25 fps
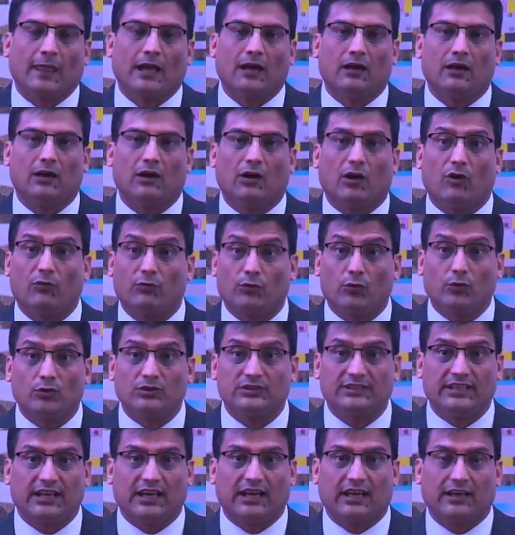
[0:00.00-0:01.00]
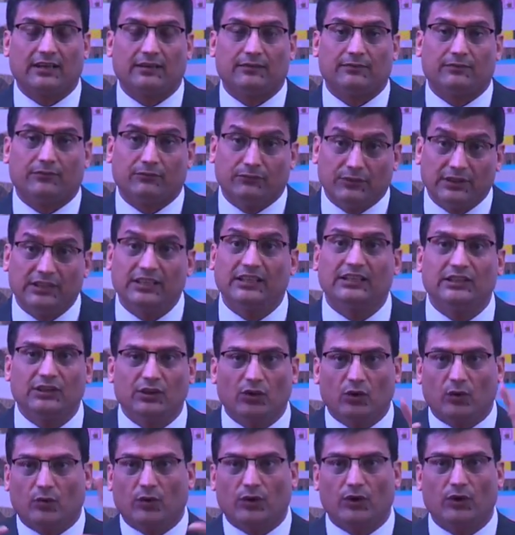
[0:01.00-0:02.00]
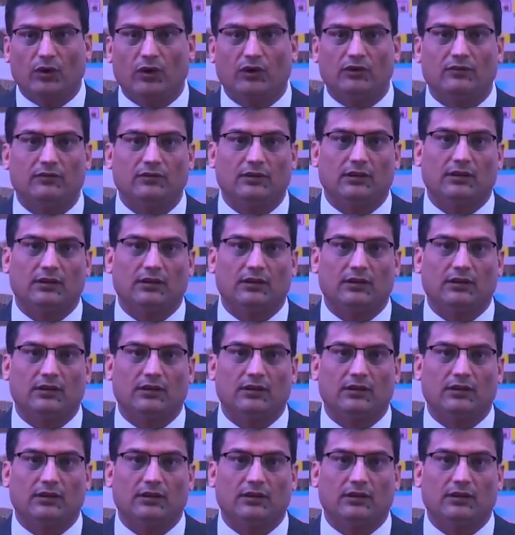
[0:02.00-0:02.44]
Of course, they are within the overall